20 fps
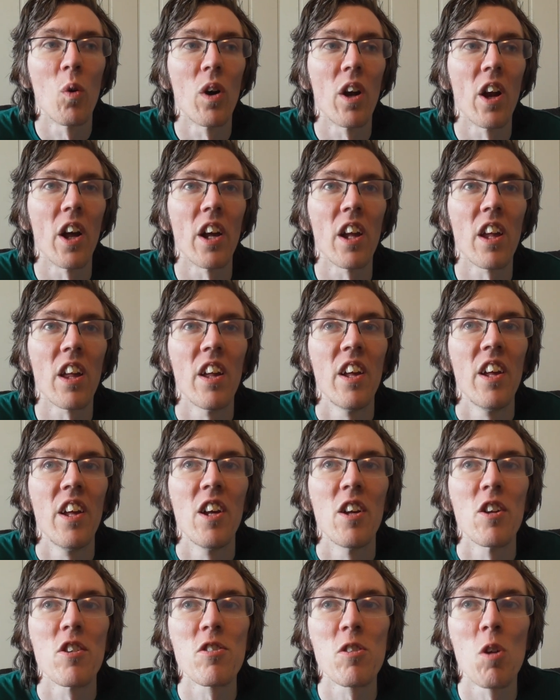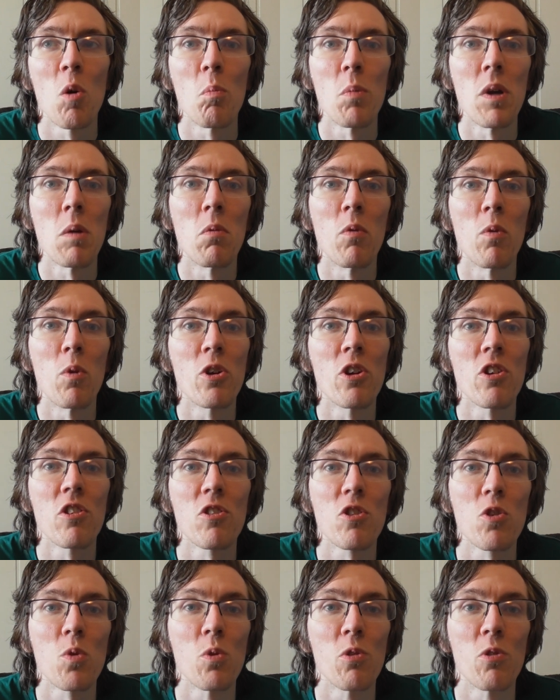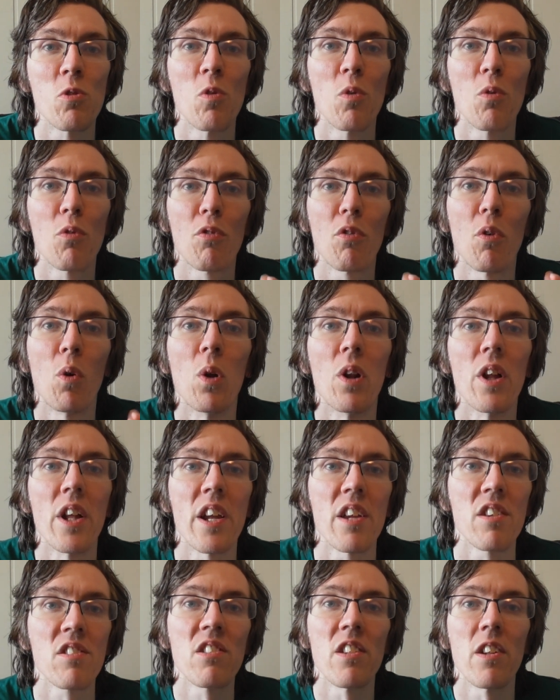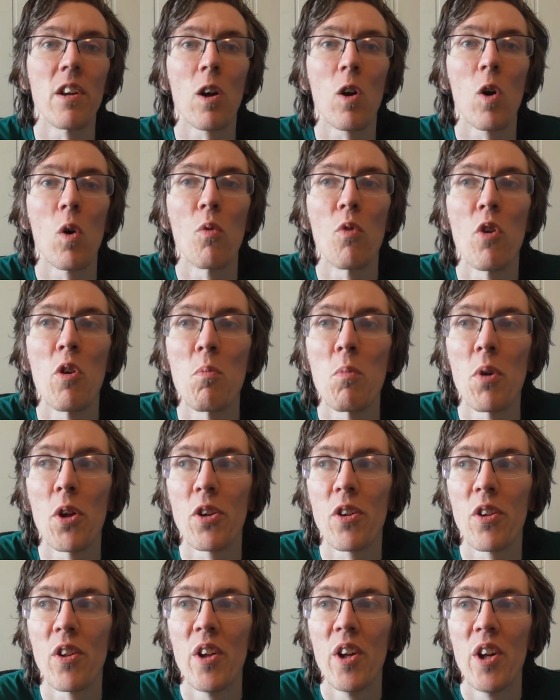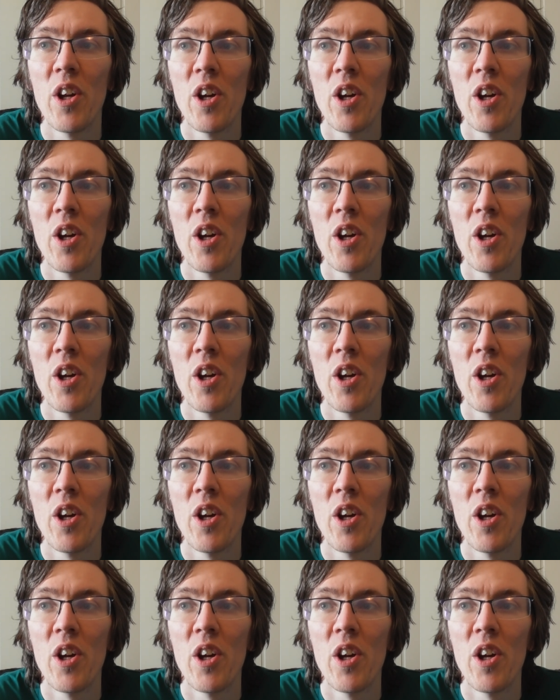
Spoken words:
Like, some people just chose to fully rest and recover, but